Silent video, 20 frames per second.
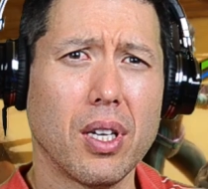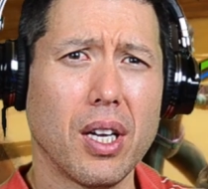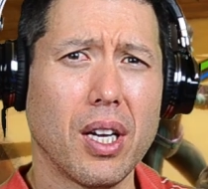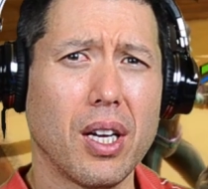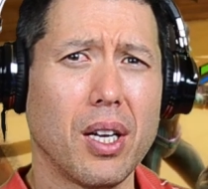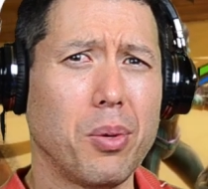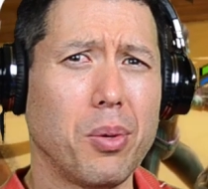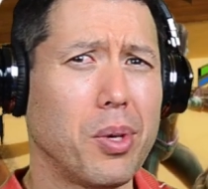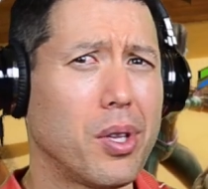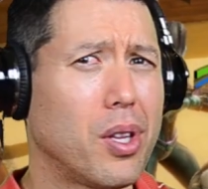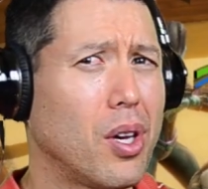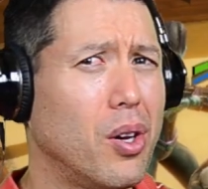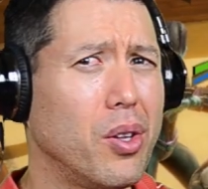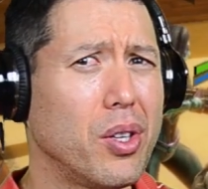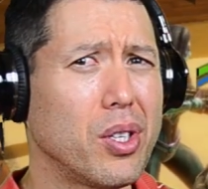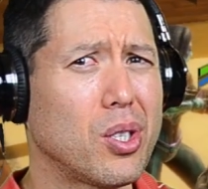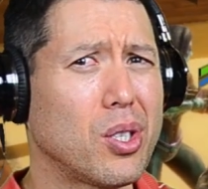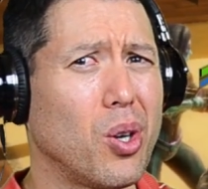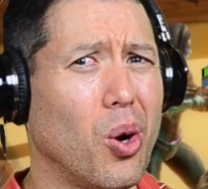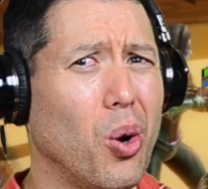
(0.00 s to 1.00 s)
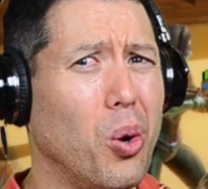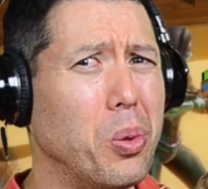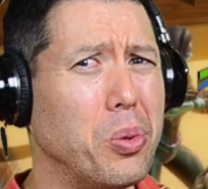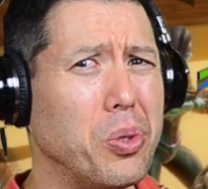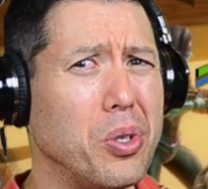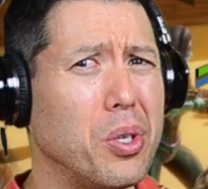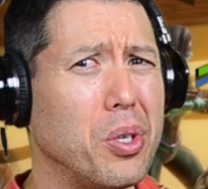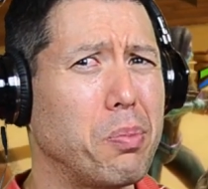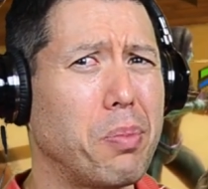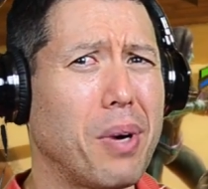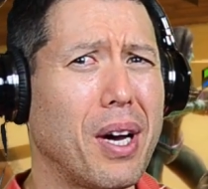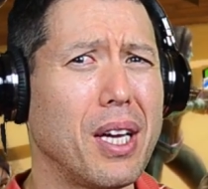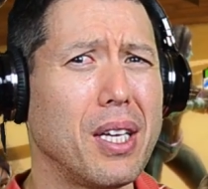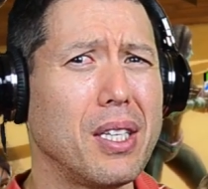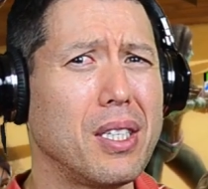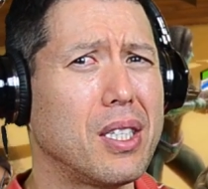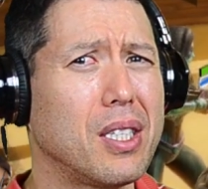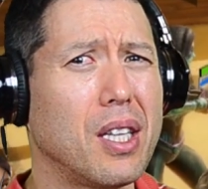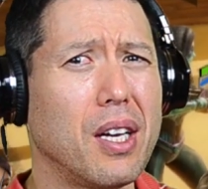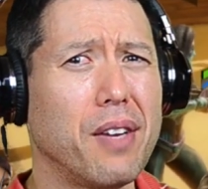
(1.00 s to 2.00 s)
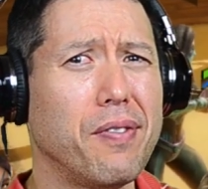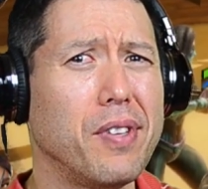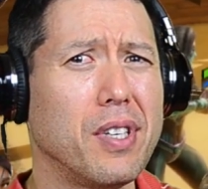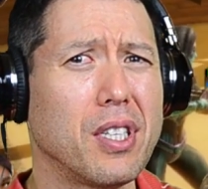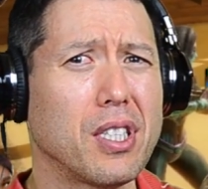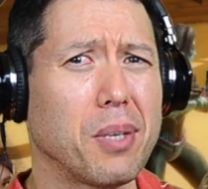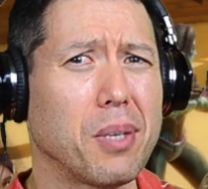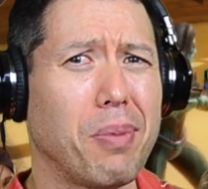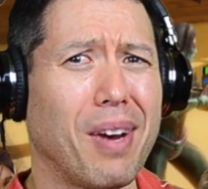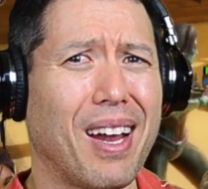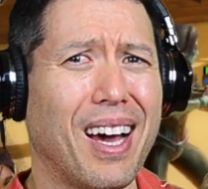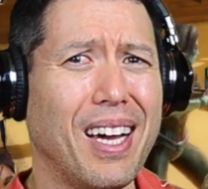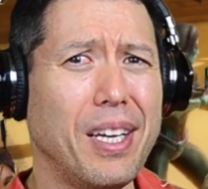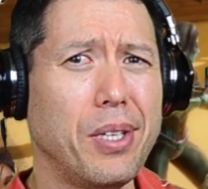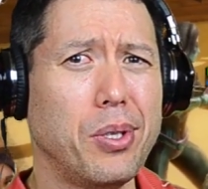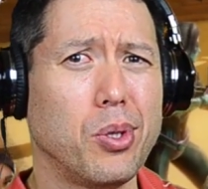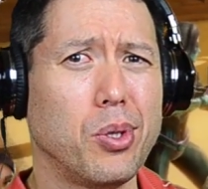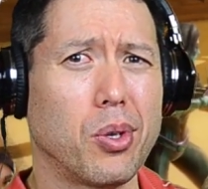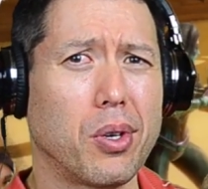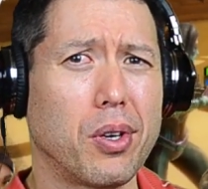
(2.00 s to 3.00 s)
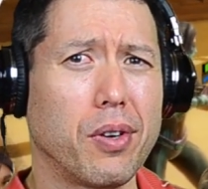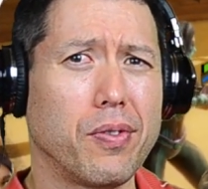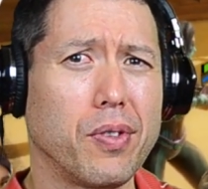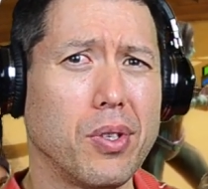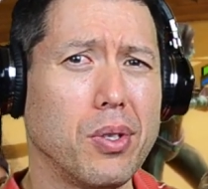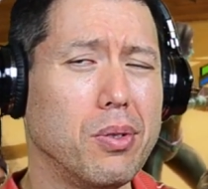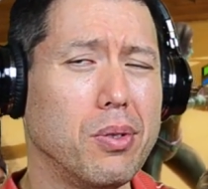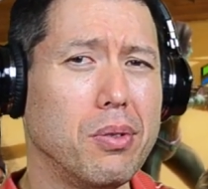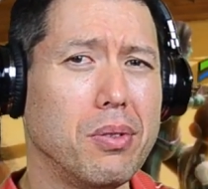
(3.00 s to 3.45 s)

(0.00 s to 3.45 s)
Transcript: And with all this gold, you could buy stuff in the supply store if you